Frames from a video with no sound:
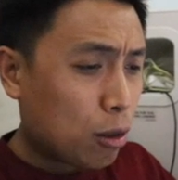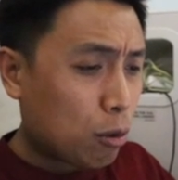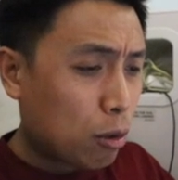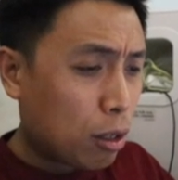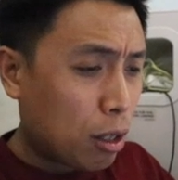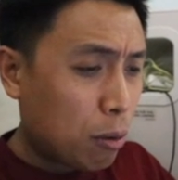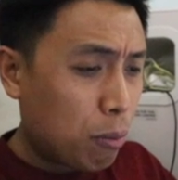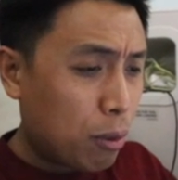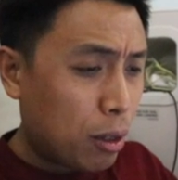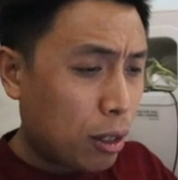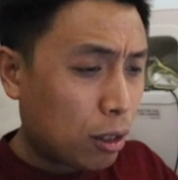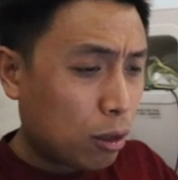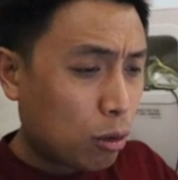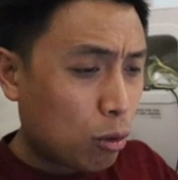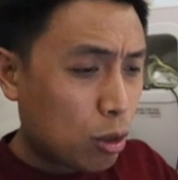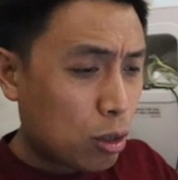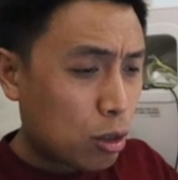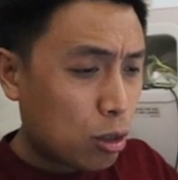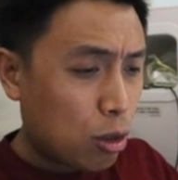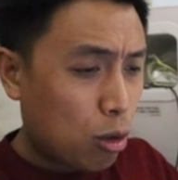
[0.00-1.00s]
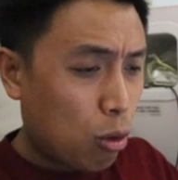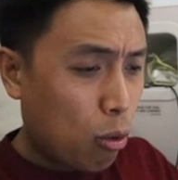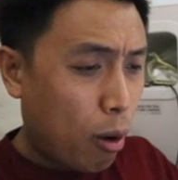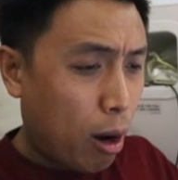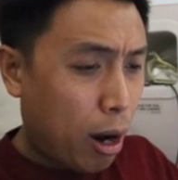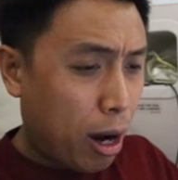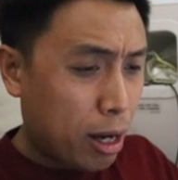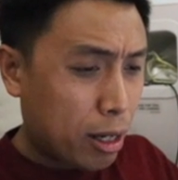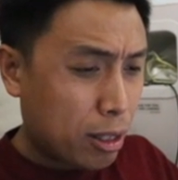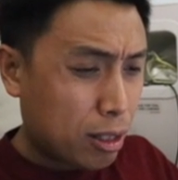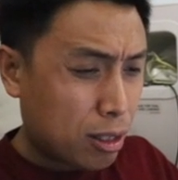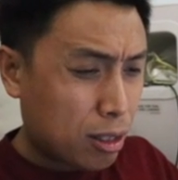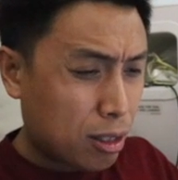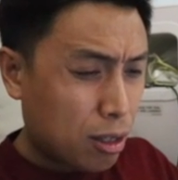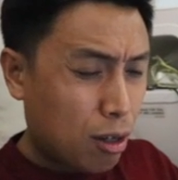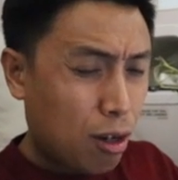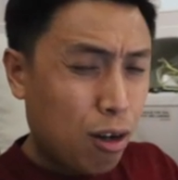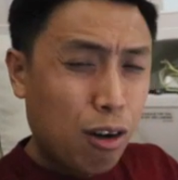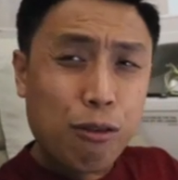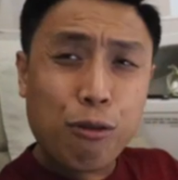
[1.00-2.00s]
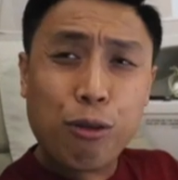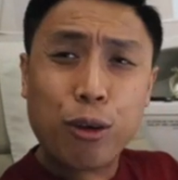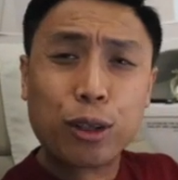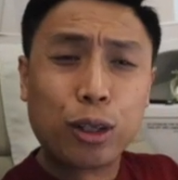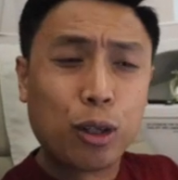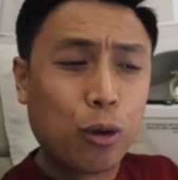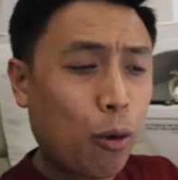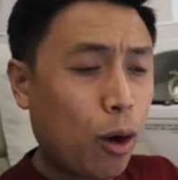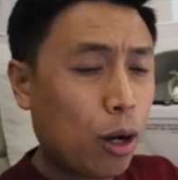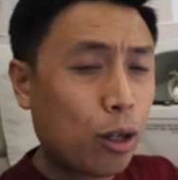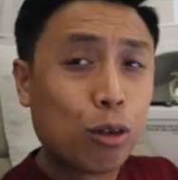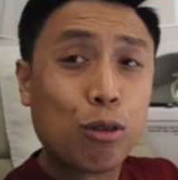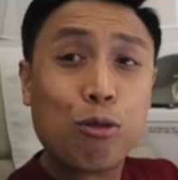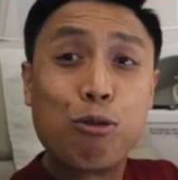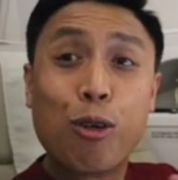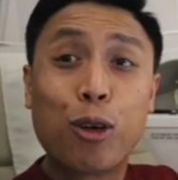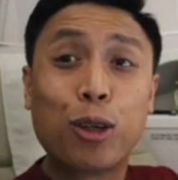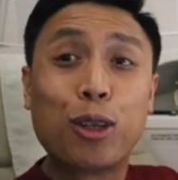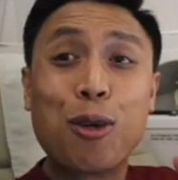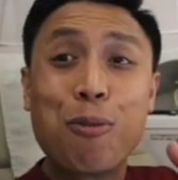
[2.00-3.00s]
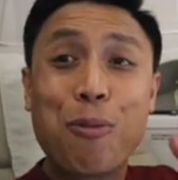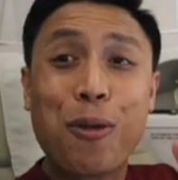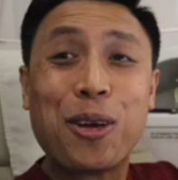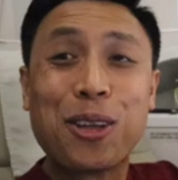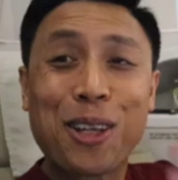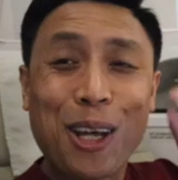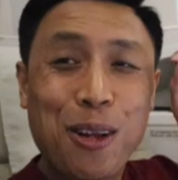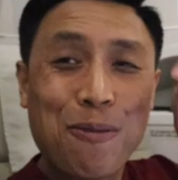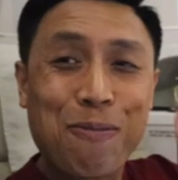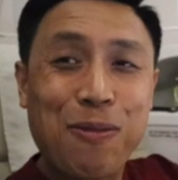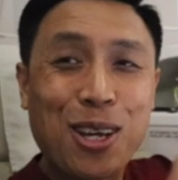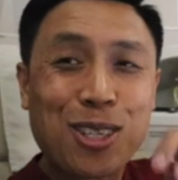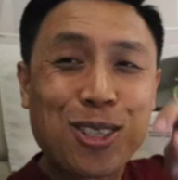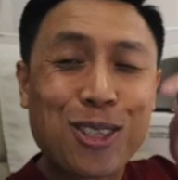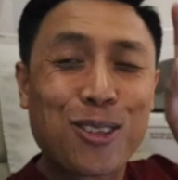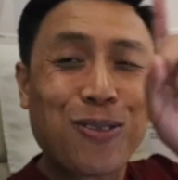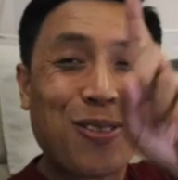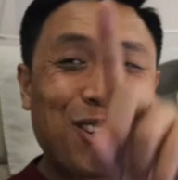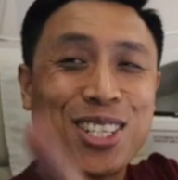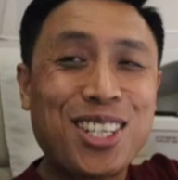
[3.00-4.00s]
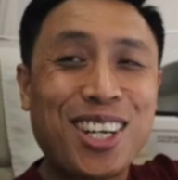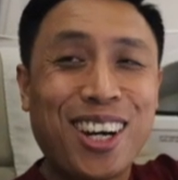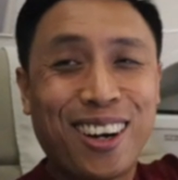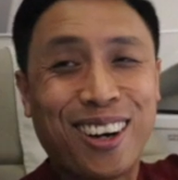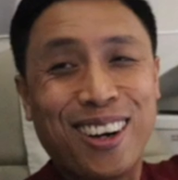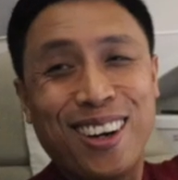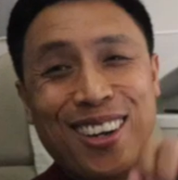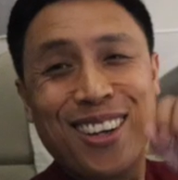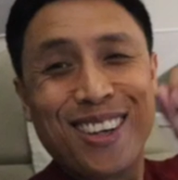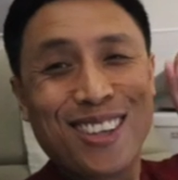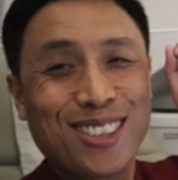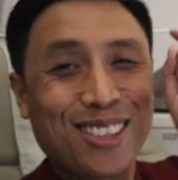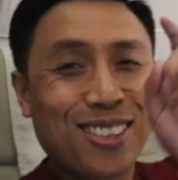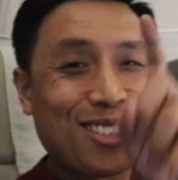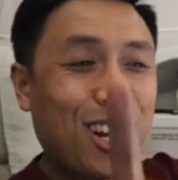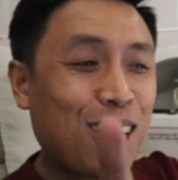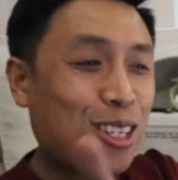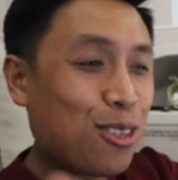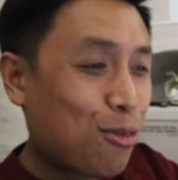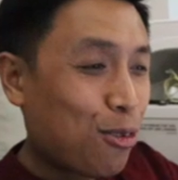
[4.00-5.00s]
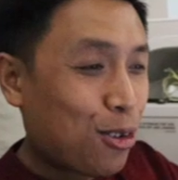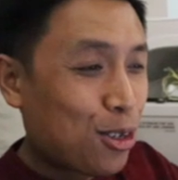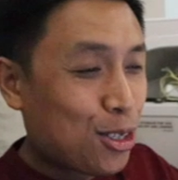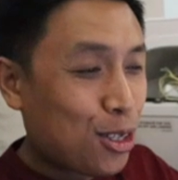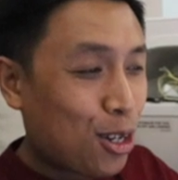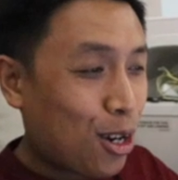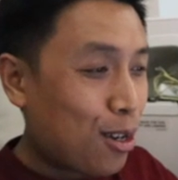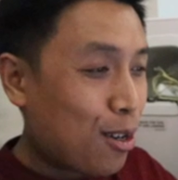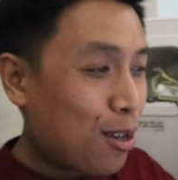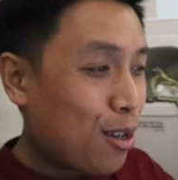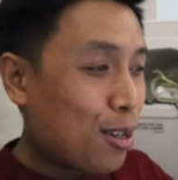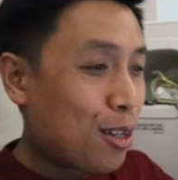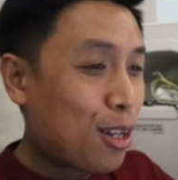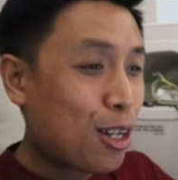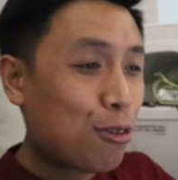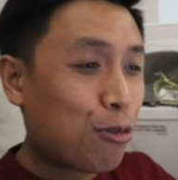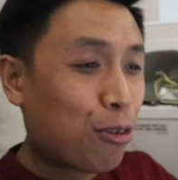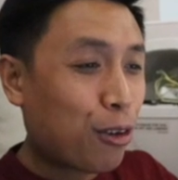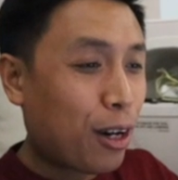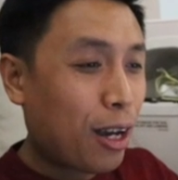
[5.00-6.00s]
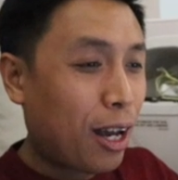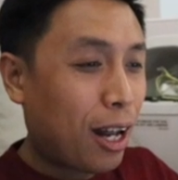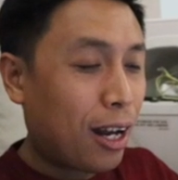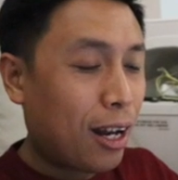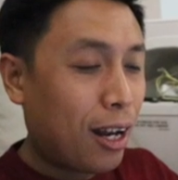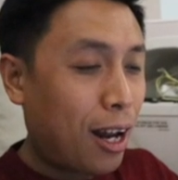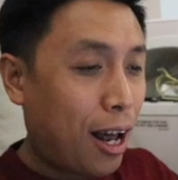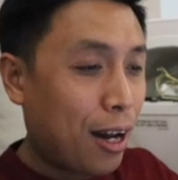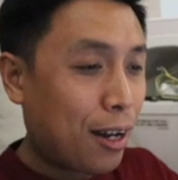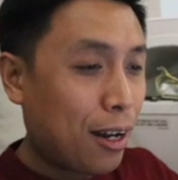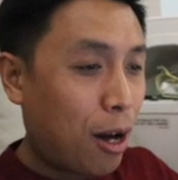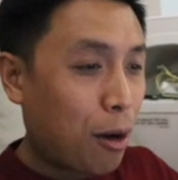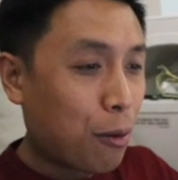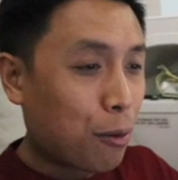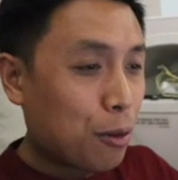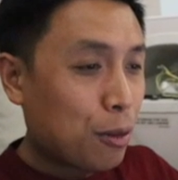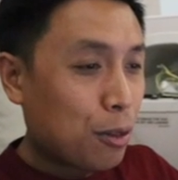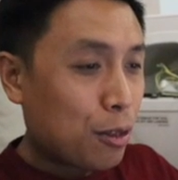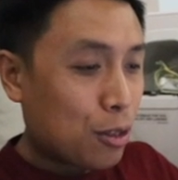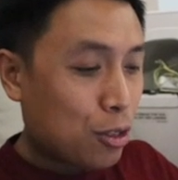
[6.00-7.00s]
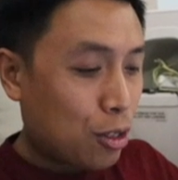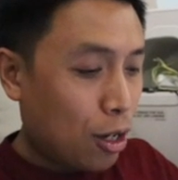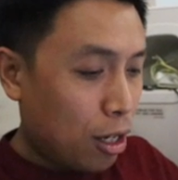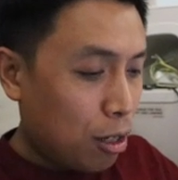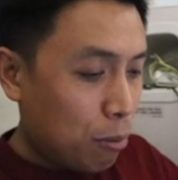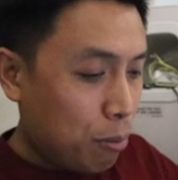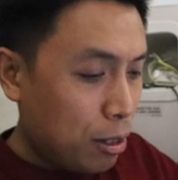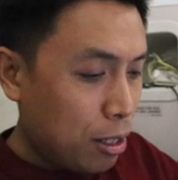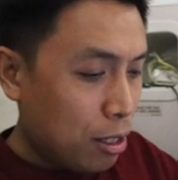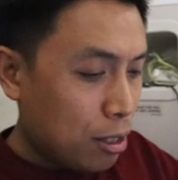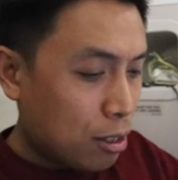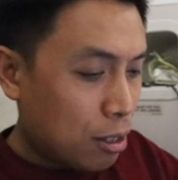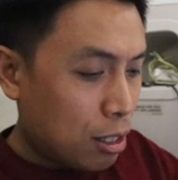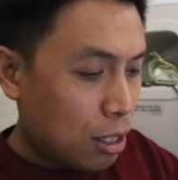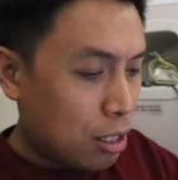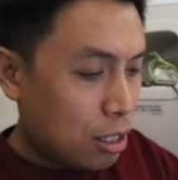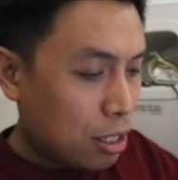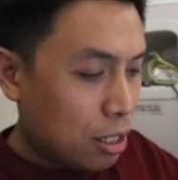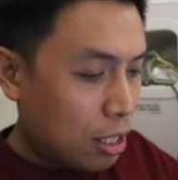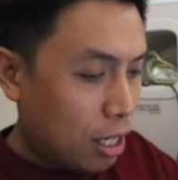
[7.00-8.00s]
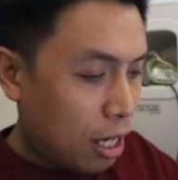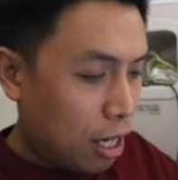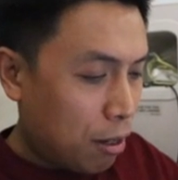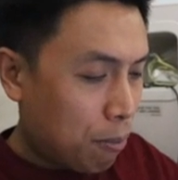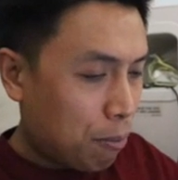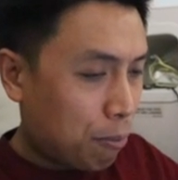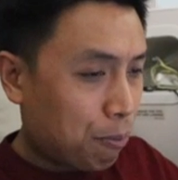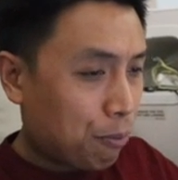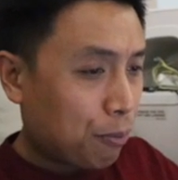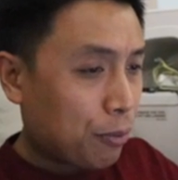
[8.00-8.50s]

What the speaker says: You can bring it to as low as 41 to 40.8 pesos per share. So that's for Yalaland. Now, Jollibee is the same.